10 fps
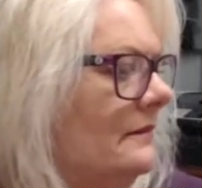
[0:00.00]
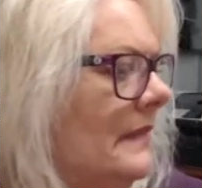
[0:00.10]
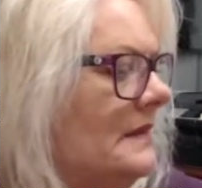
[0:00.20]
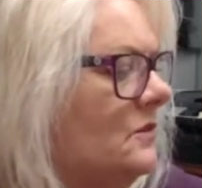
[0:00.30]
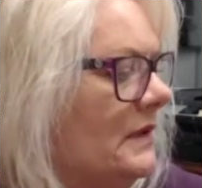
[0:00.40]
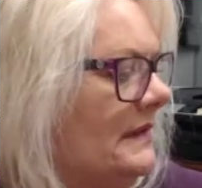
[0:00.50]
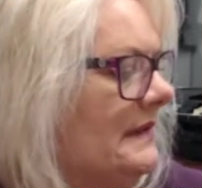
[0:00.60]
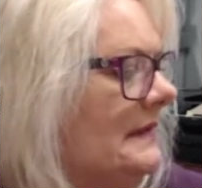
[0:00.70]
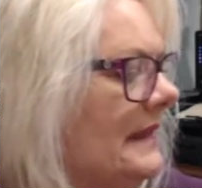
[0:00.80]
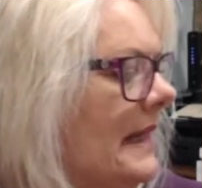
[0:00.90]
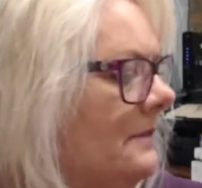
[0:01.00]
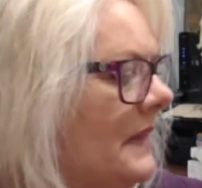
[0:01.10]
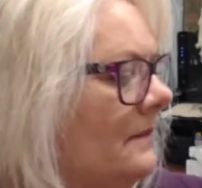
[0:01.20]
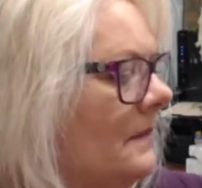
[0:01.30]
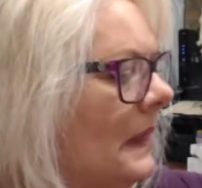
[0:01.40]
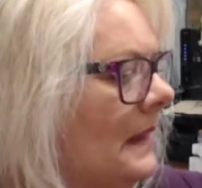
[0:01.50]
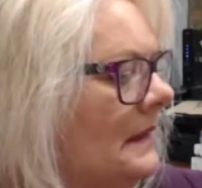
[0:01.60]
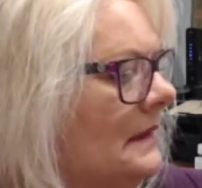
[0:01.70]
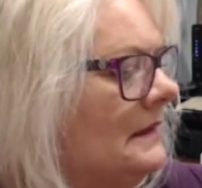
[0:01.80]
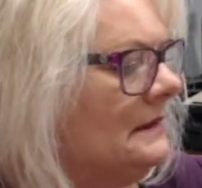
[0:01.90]
It has more depth.
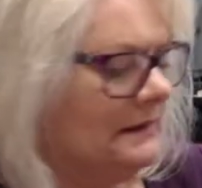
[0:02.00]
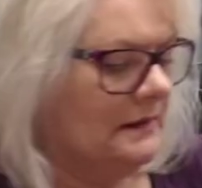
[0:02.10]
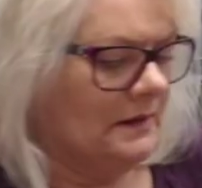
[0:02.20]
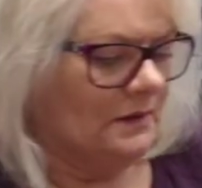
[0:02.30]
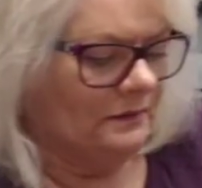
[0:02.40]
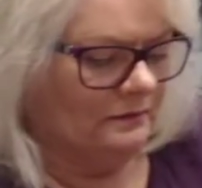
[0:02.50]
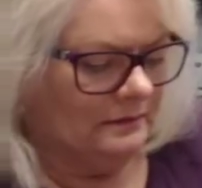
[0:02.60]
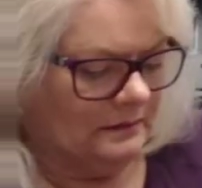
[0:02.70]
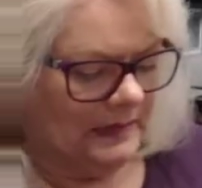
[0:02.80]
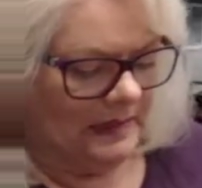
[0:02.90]
So let